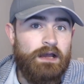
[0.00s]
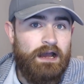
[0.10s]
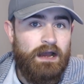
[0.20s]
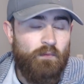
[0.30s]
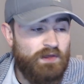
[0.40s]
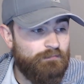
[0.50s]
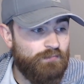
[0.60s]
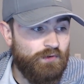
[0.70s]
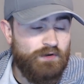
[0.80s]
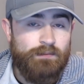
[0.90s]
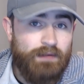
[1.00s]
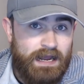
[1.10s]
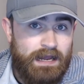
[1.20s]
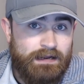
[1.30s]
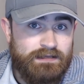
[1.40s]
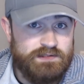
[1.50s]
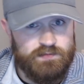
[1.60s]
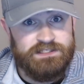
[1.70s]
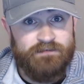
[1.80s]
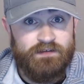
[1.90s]
With brew in a bag
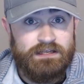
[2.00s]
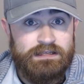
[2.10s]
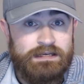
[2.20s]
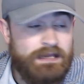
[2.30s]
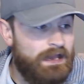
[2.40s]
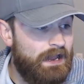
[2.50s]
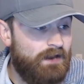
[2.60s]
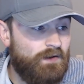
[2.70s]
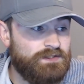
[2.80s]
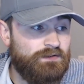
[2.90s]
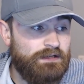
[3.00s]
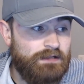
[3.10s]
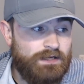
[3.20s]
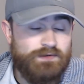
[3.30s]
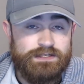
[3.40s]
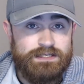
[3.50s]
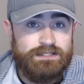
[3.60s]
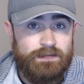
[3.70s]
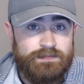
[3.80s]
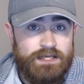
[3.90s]
specifically, and also the electric
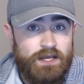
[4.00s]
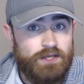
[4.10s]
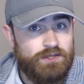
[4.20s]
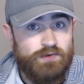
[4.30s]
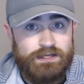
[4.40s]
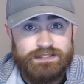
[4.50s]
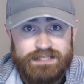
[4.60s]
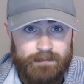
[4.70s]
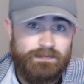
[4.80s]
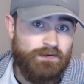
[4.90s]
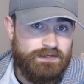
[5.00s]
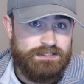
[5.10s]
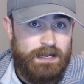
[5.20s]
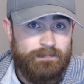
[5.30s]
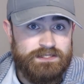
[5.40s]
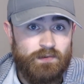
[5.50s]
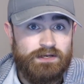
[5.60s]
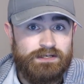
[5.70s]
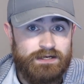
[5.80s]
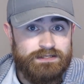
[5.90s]
systems, you can skip those steps. So
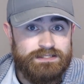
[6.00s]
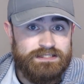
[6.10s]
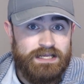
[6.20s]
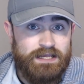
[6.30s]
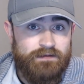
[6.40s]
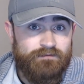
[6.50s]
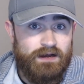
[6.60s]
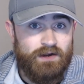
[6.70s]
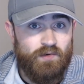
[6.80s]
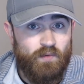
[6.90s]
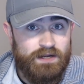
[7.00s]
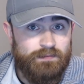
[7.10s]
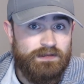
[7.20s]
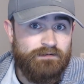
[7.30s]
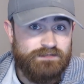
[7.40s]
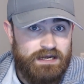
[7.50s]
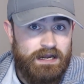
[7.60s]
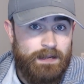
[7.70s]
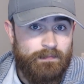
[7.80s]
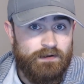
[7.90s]
it does save quite a bit of
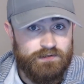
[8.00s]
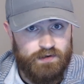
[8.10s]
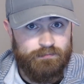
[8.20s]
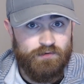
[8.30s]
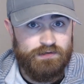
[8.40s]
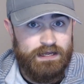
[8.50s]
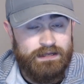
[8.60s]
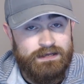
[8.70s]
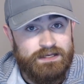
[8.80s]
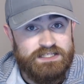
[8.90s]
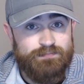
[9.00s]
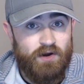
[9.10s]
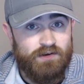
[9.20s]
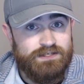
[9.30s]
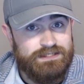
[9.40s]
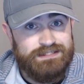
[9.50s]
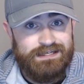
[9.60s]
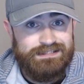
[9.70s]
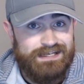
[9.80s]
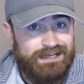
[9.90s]
time during brew day. Sparges
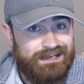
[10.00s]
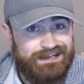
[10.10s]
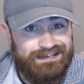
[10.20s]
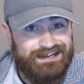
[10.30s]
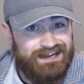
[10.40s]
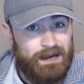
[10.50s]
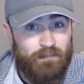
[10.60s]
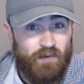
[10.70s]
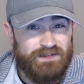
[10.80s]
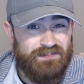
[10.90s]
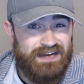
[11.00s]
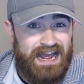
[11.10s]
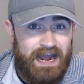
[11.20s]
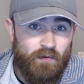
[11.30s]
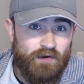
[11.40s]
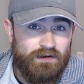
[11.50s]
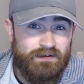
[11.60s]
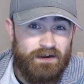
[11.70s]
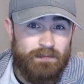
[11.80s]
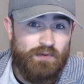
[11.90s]
can take upwards of an hour
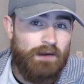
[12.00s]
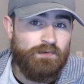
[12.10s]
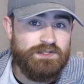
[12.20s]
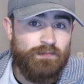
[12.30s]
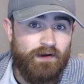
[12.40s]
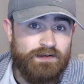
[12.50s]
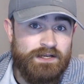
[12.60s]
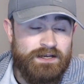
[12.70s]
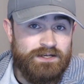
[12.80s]
on a proper sparge.